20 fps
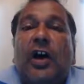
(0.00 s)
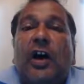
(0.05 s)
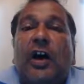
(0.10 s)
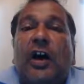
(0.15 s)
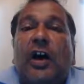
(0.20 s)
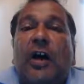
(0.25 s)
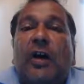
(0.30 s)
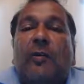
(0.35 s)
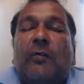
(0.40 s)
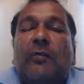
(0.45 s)

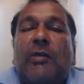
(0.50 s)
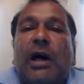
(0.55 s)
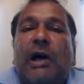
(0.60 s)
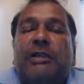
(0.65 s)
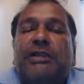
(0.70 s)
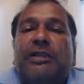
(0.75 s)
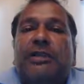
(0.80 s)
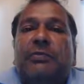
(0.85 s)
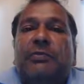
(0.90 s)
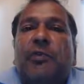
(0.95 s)
are
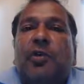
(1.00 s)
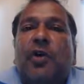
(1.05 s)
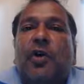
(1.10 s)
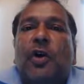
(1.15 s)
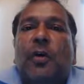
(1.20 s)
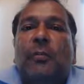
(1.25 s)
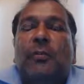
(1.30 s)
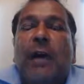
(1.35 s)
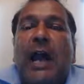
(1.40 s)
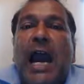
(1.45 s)
much
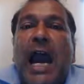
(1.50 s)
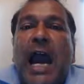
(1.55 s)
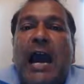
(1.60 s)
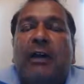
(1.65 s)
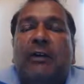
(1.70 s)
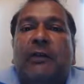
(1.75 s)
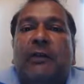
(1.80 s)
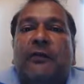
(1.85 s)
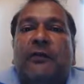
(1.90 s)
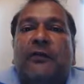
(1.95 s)
more
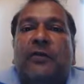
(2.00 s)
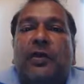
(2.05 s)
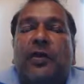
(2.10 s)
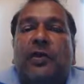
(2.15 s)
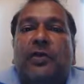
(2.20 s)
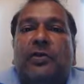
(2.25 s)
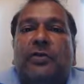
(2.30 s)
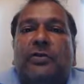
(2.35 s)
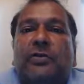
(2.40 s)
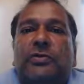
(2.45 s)

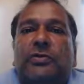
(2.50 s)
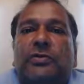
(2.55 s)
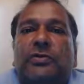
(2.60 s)
powerful,